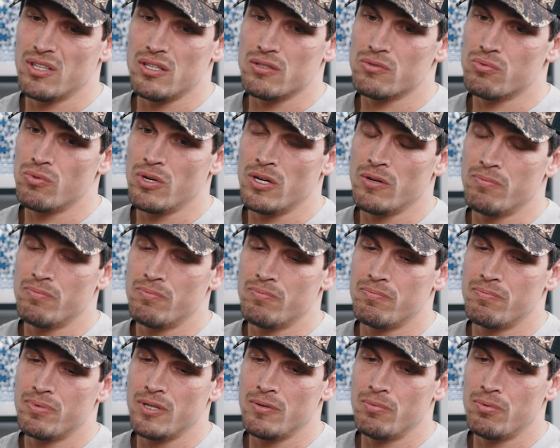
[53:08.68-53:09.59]
that's why
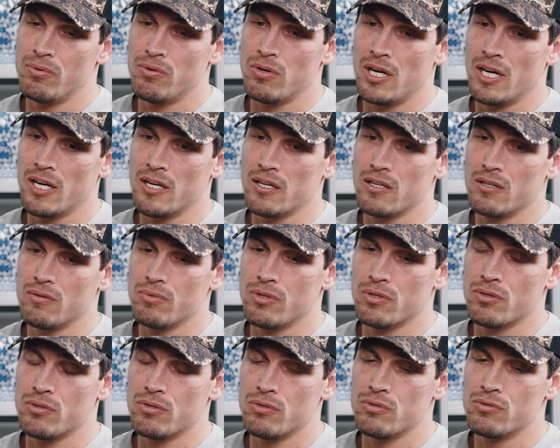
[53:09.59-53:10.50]
people like it
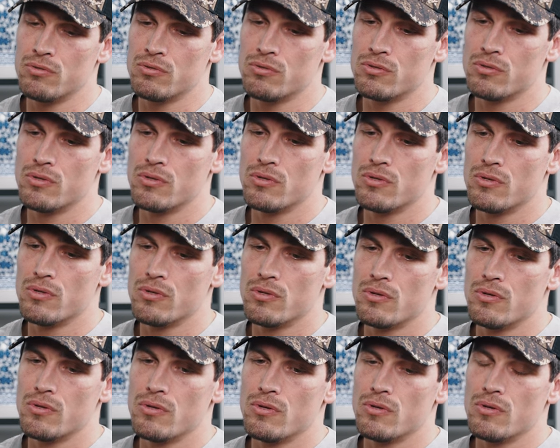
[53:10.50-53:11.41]
because
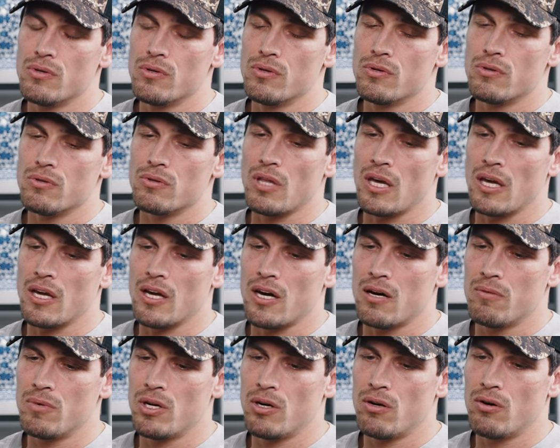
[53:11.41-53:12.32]
they
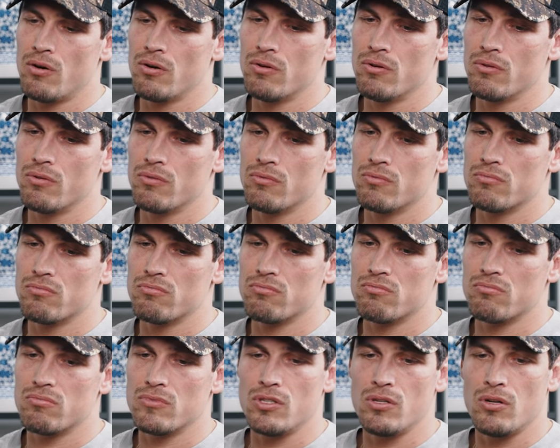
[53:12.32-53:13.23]
come along,
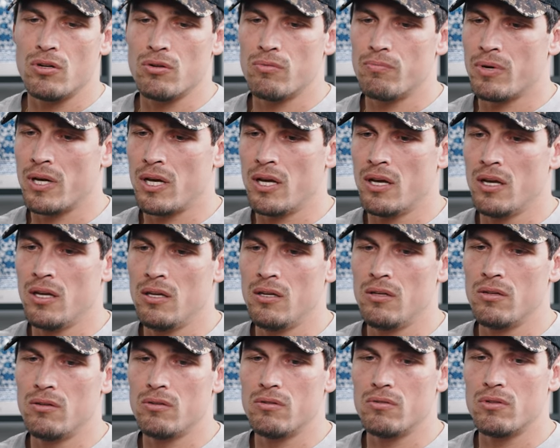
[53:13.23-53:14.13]
you don't
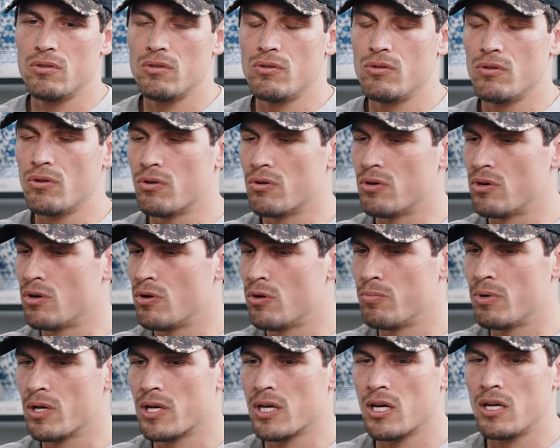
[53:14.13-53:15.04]
pay, you've got no
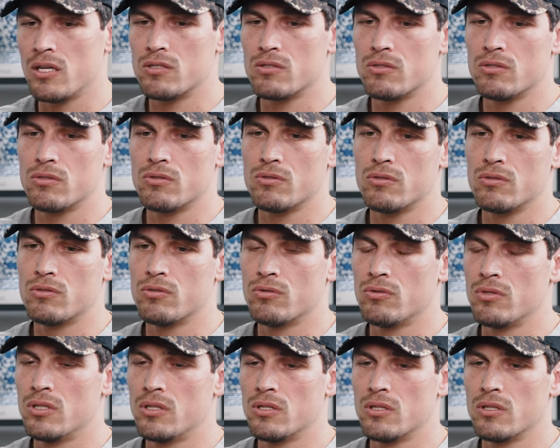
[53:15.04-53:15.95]
obligation to
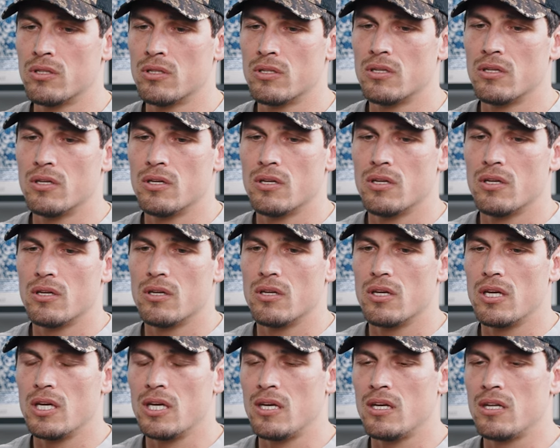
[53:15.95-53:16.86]
do anything,
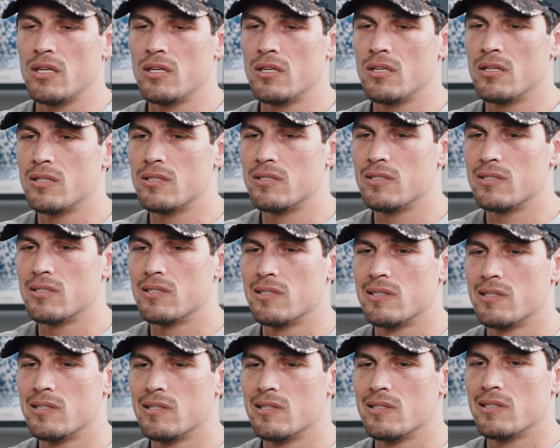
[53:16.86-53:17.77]
and
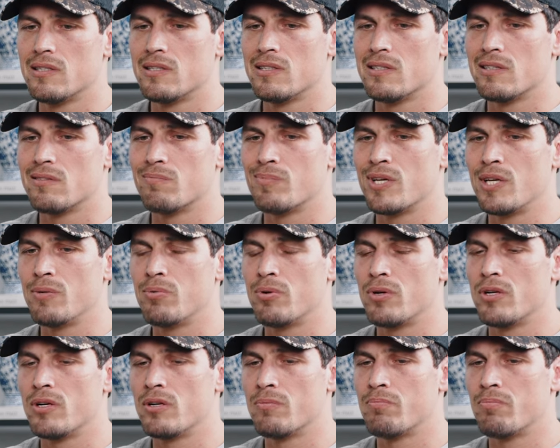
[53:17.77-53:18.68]

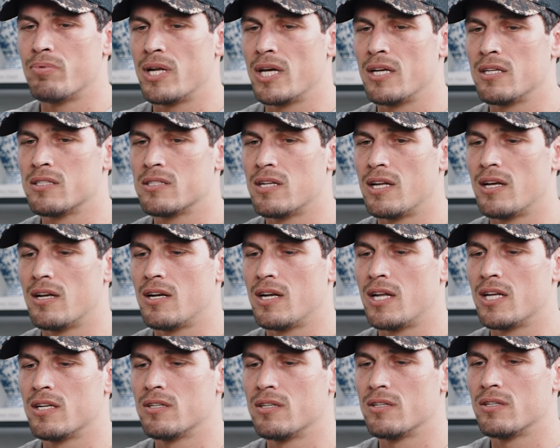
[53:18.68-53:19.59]
people in a place like
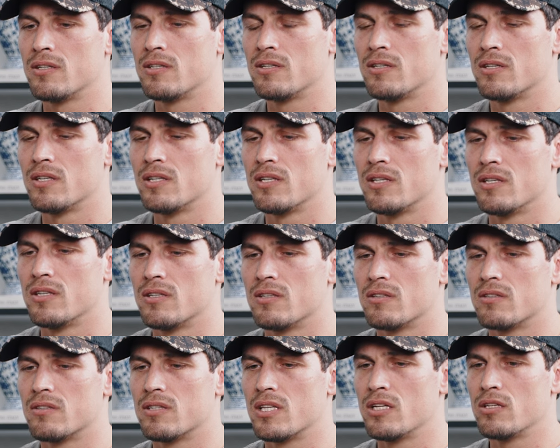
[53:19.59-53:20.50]
London,
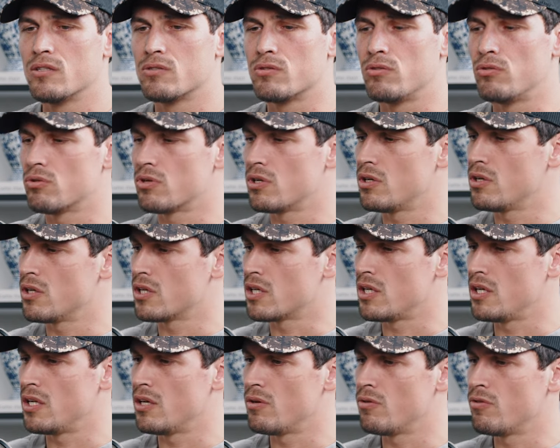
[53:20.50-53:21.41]
they're just looking to
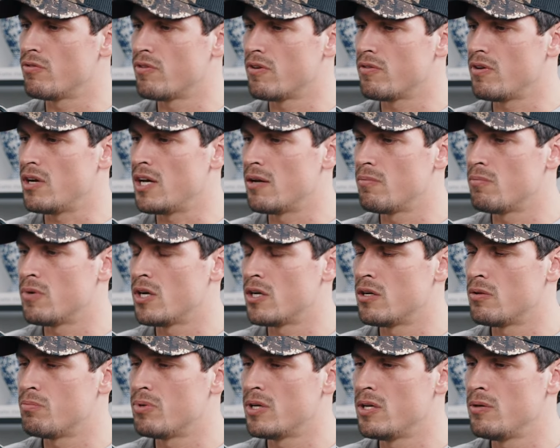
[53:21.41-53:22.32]
connect with
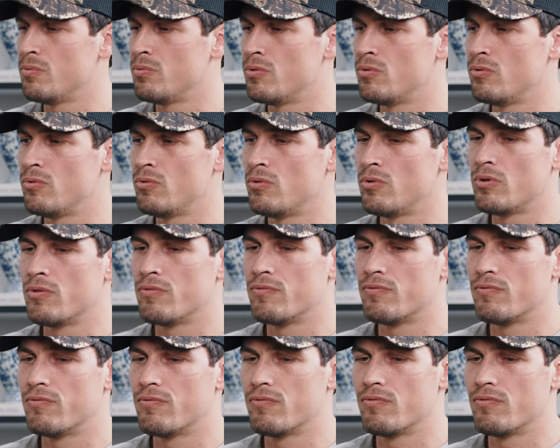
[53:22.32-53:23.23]
like-minded people with